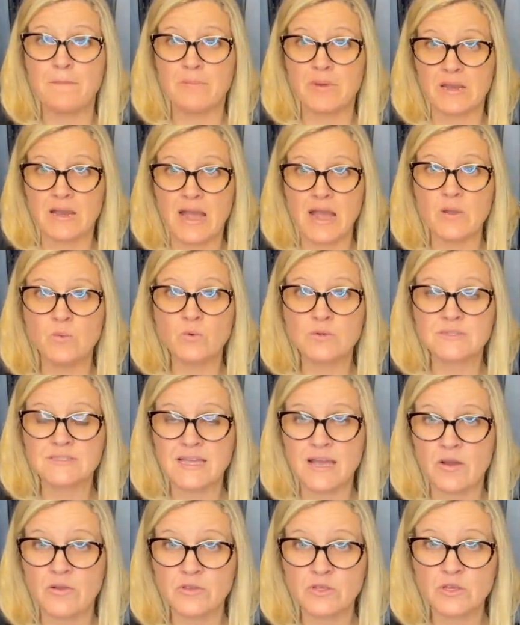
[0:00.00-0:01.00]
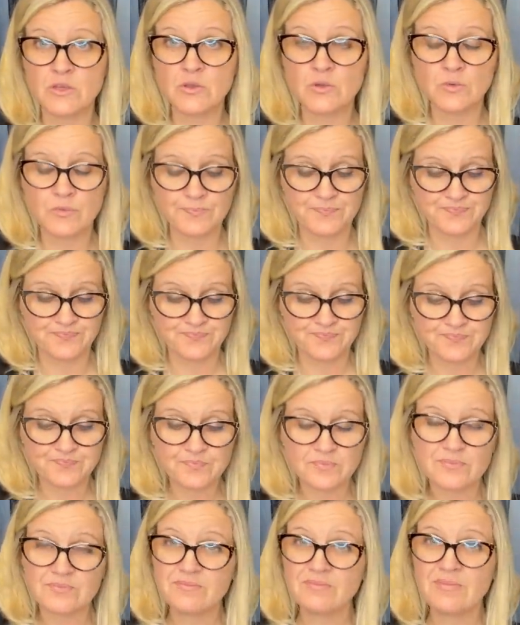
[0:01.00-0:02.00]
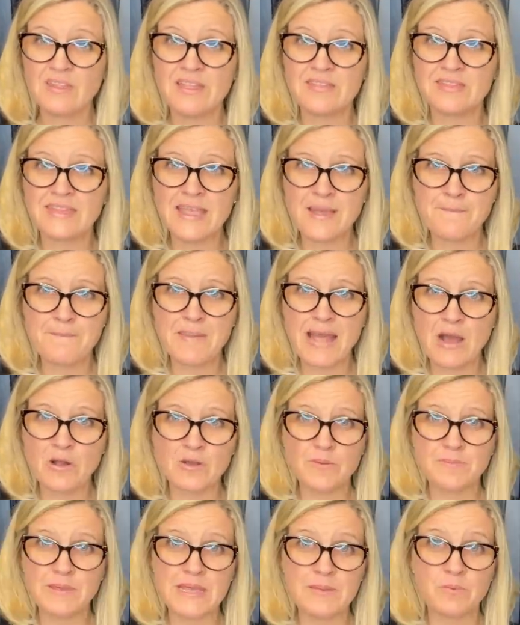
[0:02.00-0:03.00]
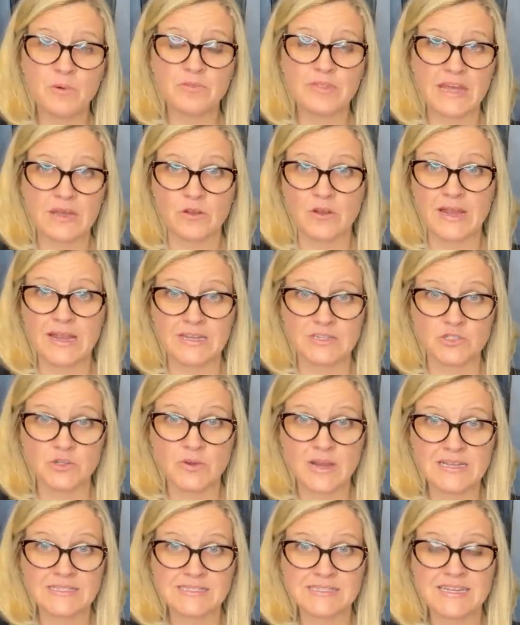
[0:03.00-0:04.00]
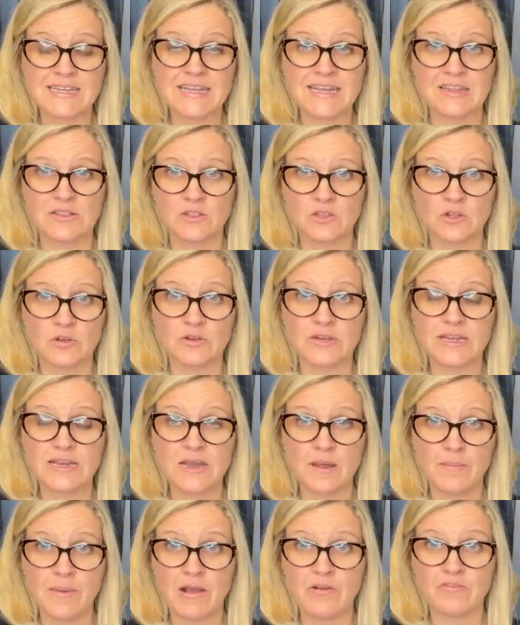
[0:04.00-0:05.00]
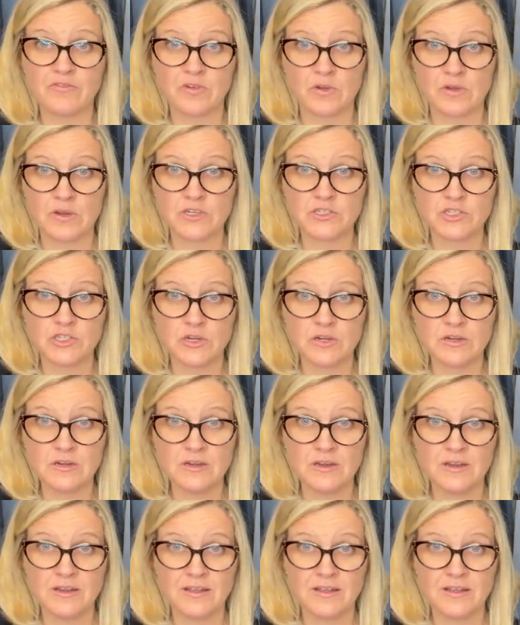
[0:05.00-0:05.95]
But I will tell you, the amount of people that are interested in learning about furniture